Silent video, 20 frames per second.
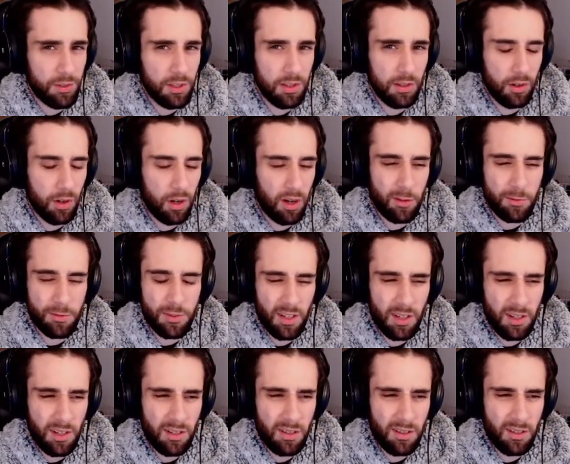to look after
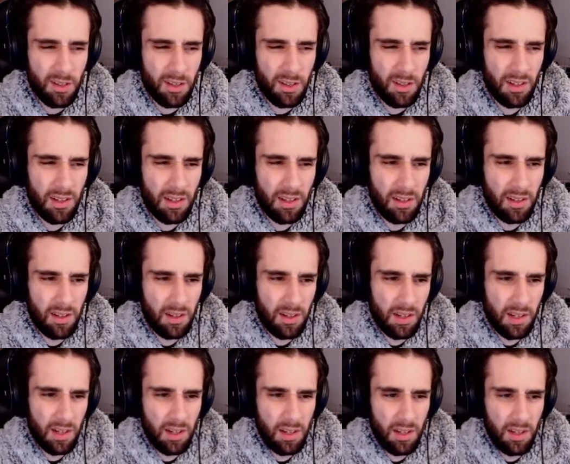her?
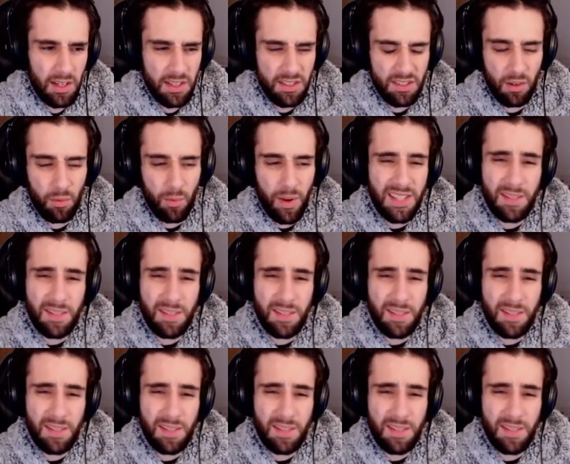Is there a way to